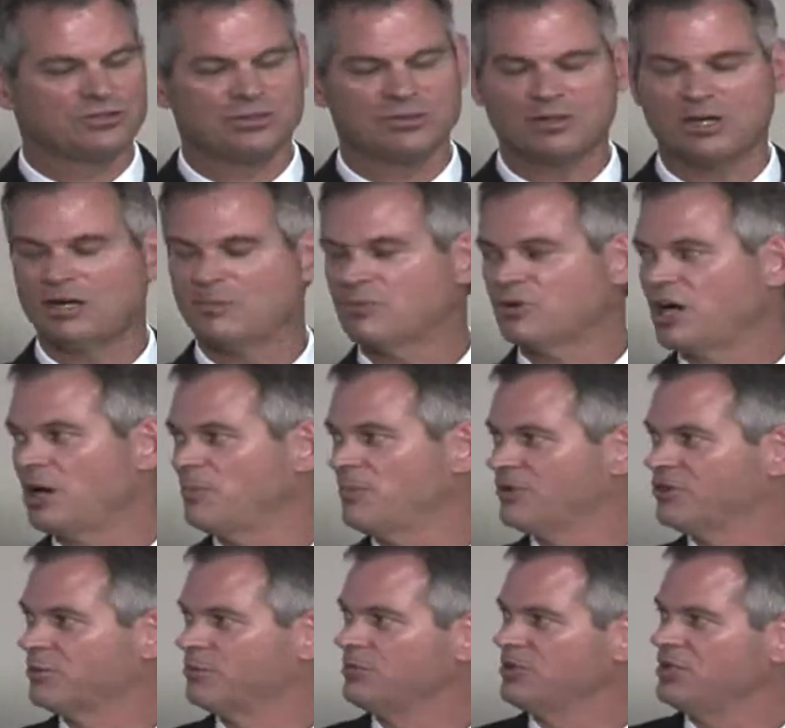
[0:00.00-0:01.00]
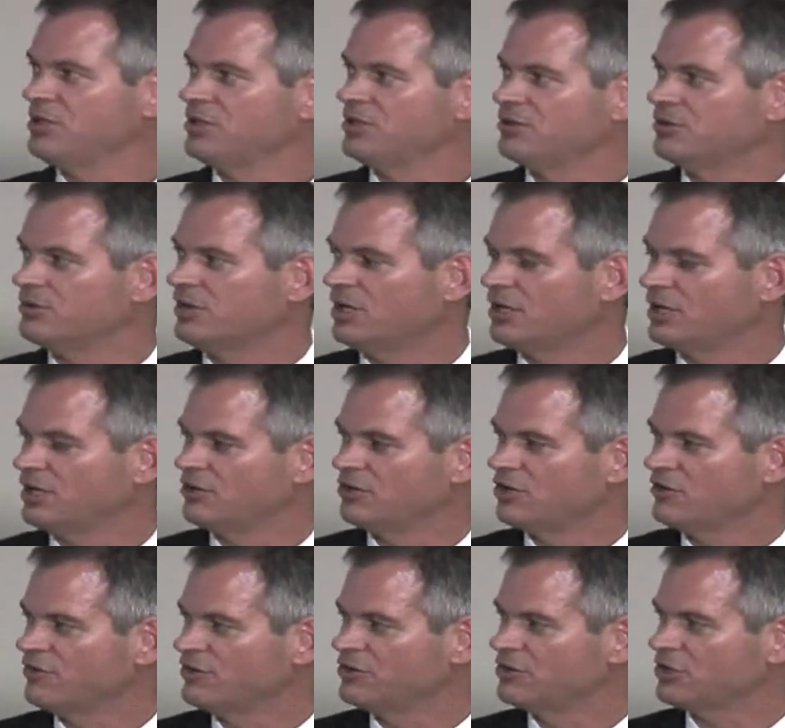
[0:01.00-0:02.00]
uh, problem at the median uh,
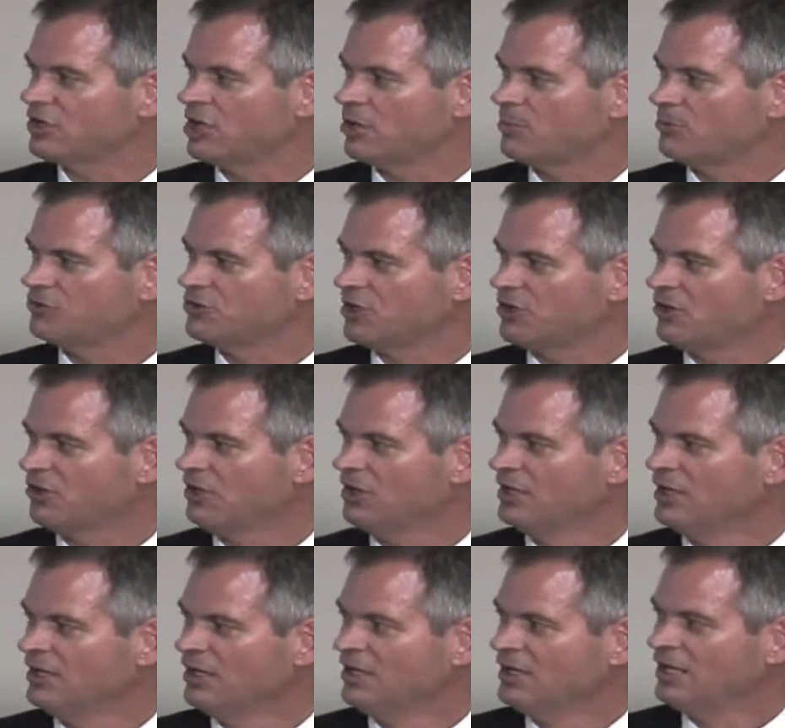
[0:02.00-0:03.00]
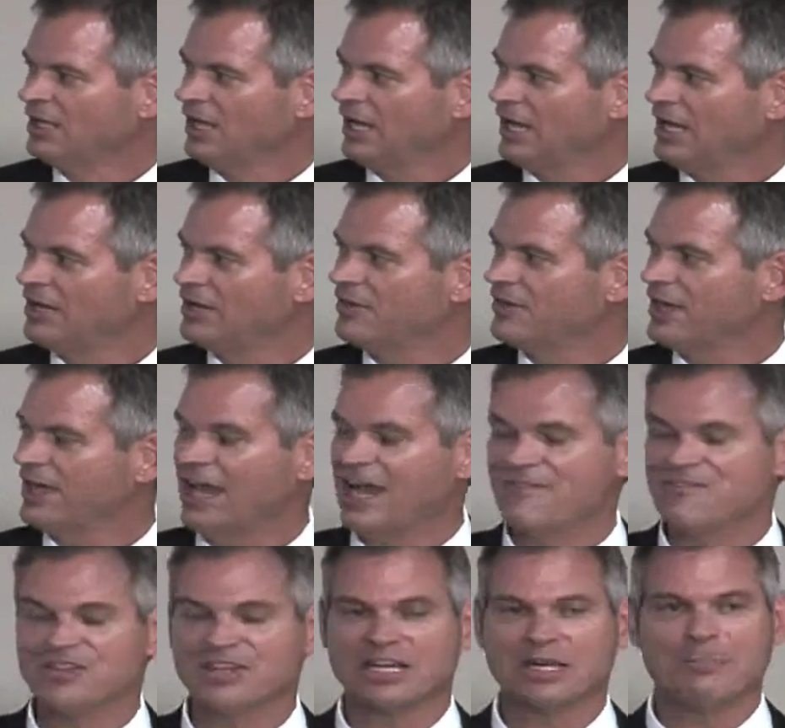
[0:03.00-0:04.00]
nerve at the carpal tunnel, and they
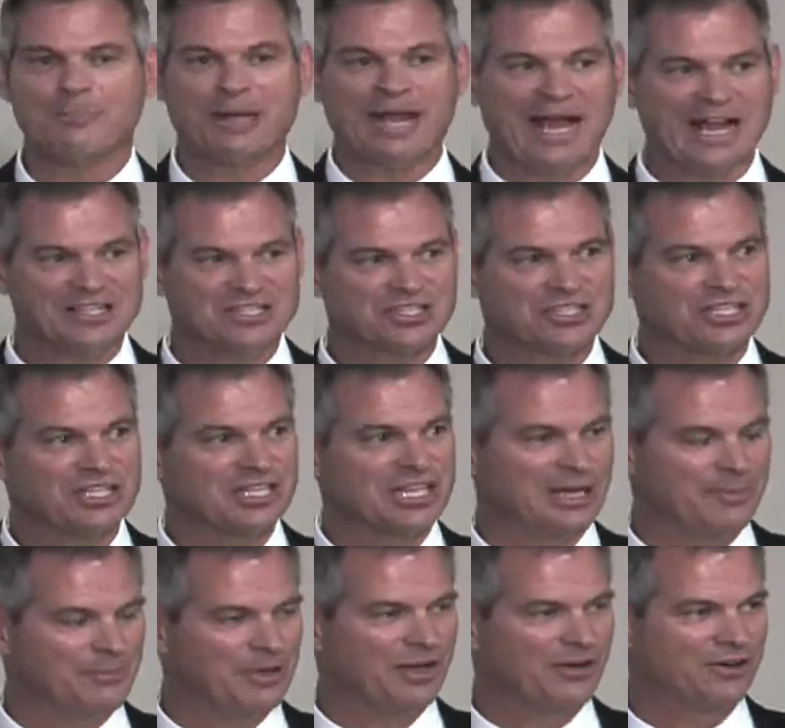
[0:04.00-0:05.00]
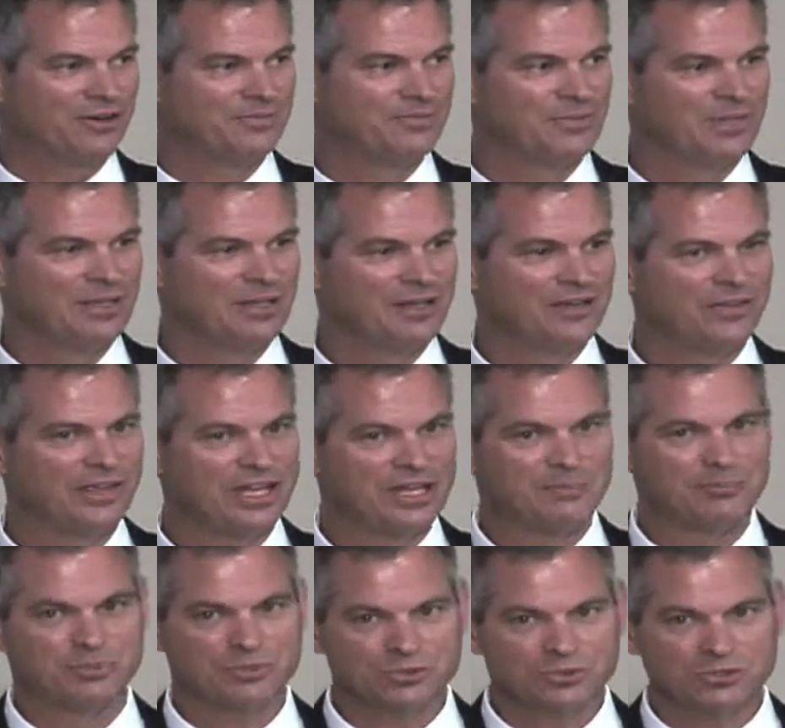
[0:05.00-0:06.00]
have the capacity to get better. They
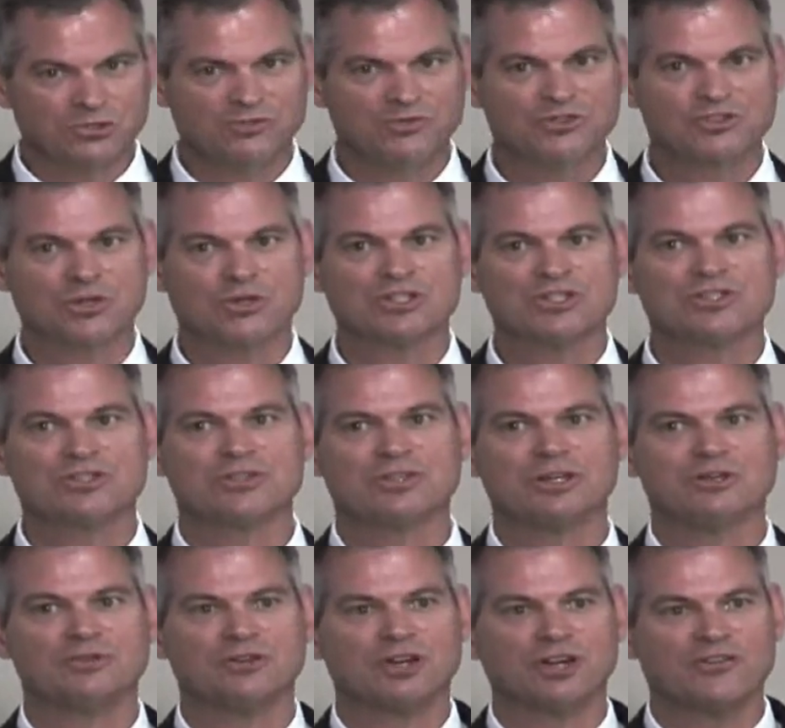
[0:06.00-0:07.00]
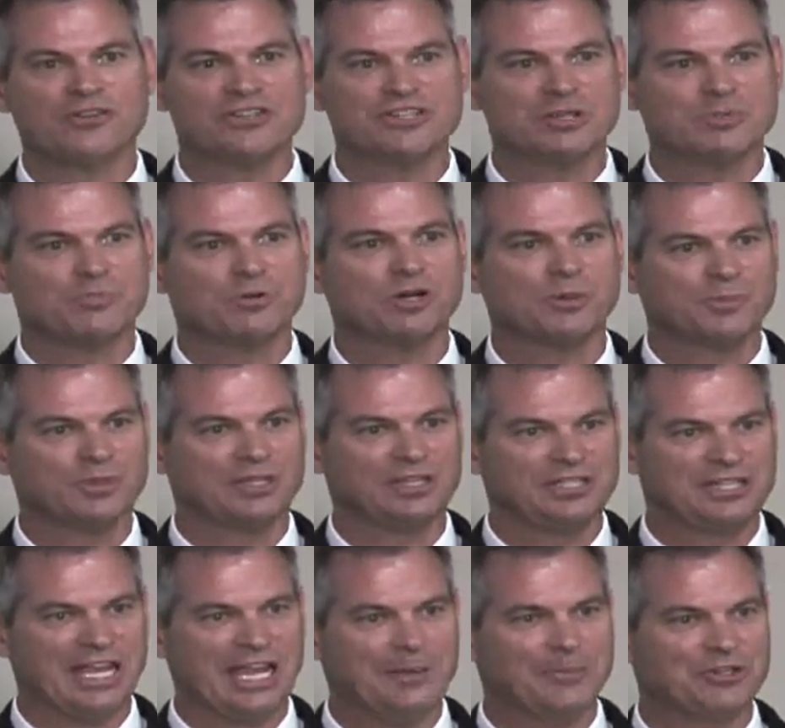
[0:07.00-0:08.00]
improved, so it's, the nerve isn't
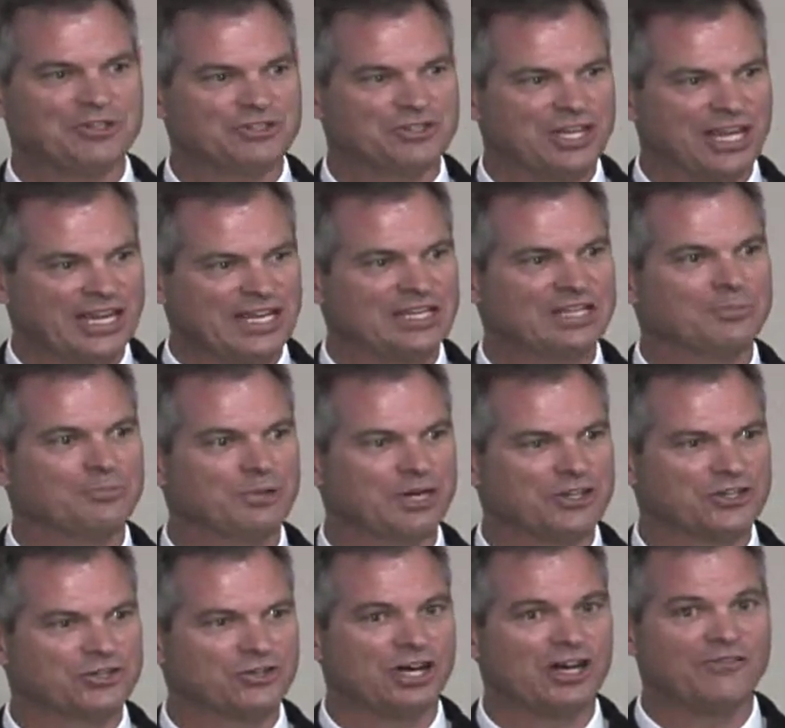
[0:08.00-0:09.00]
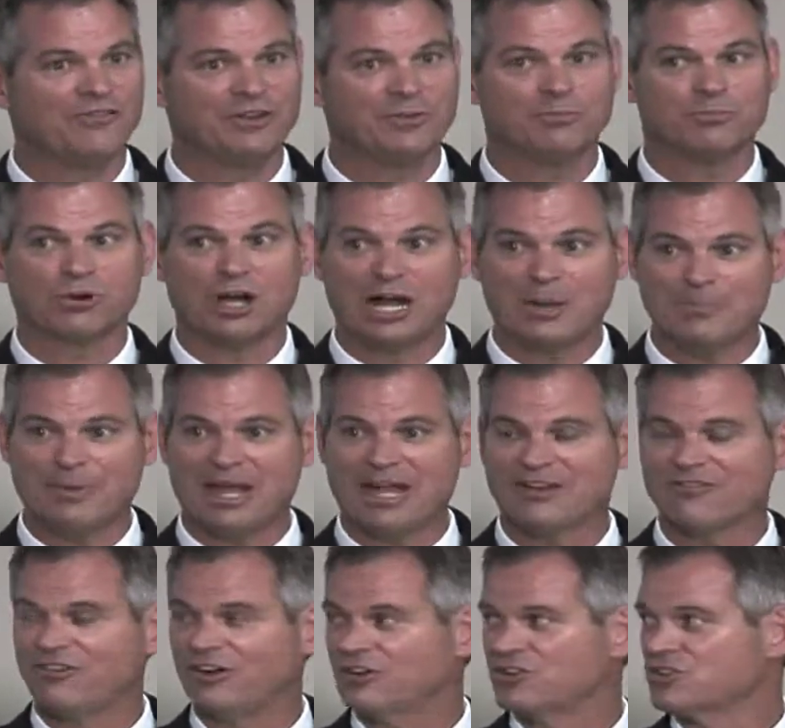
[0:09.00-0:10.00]
permanently damaged. Taking the pressure off it brought
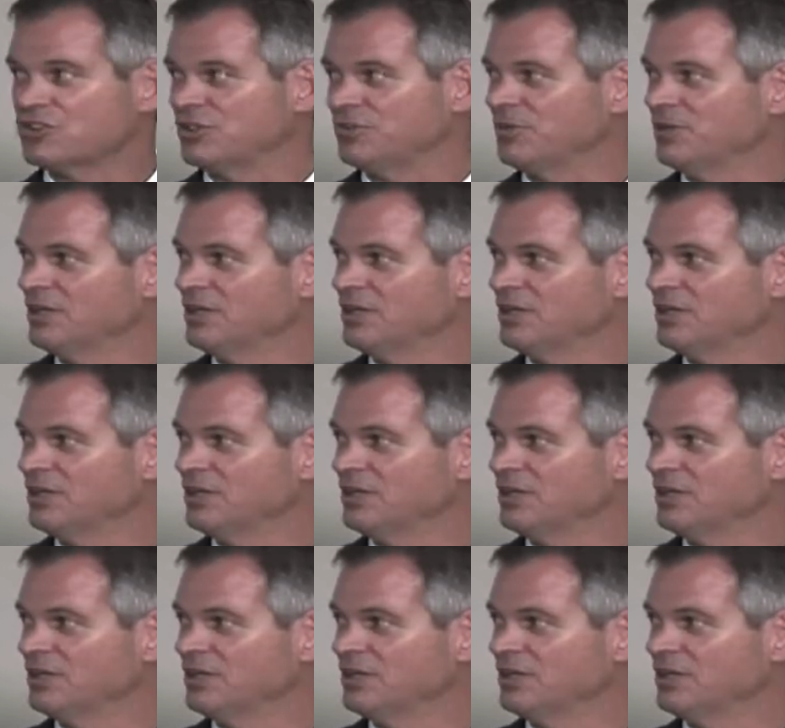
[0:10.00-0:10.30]
back function.